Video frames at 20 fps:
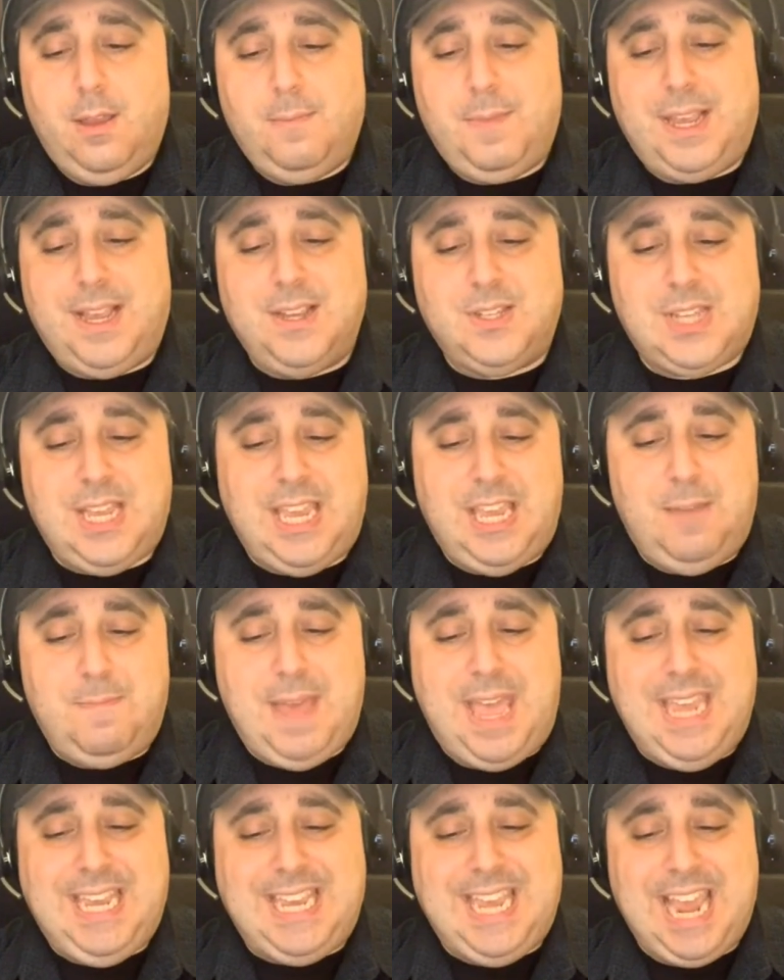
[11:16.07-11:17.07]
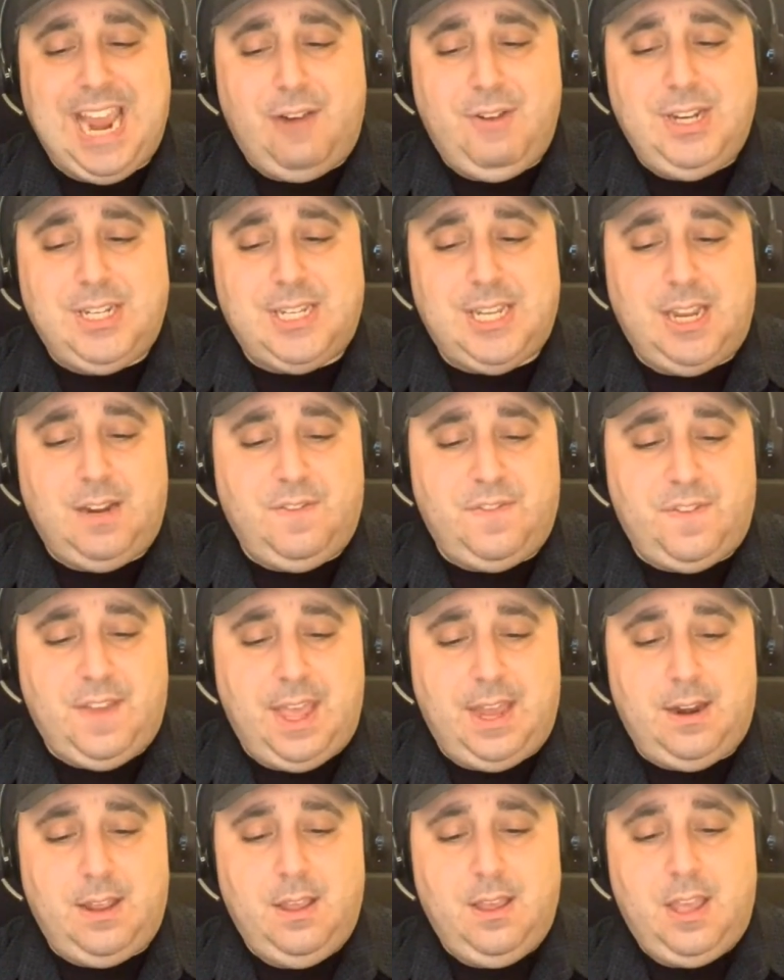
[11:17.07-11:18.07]
Because eBay Guaranteed
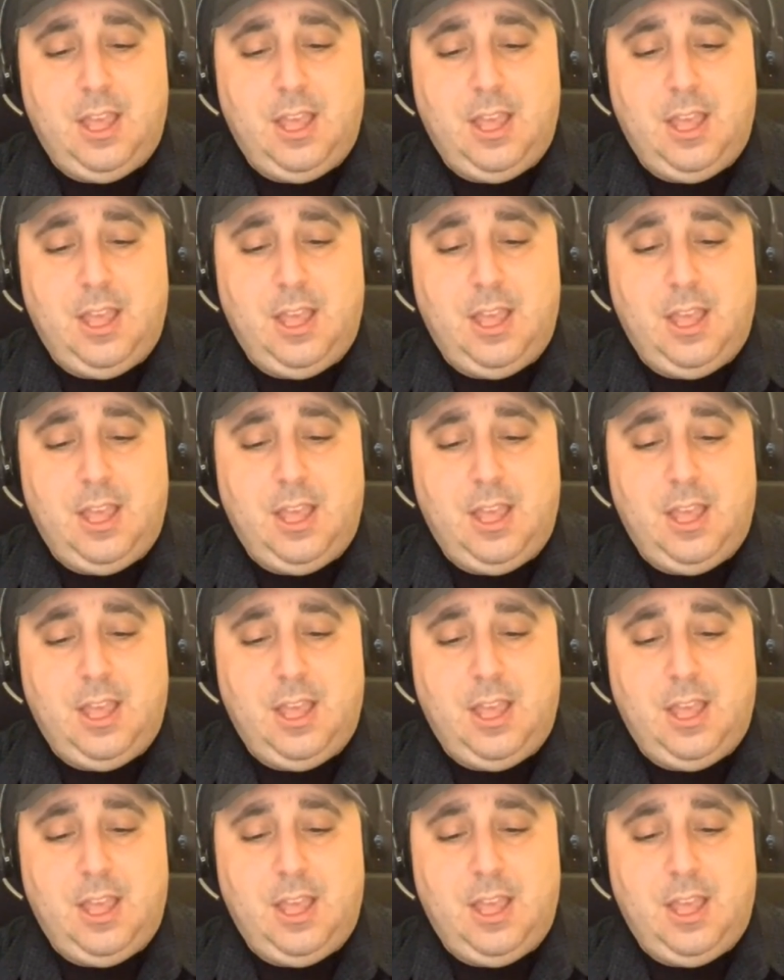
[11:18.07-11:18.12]
Fit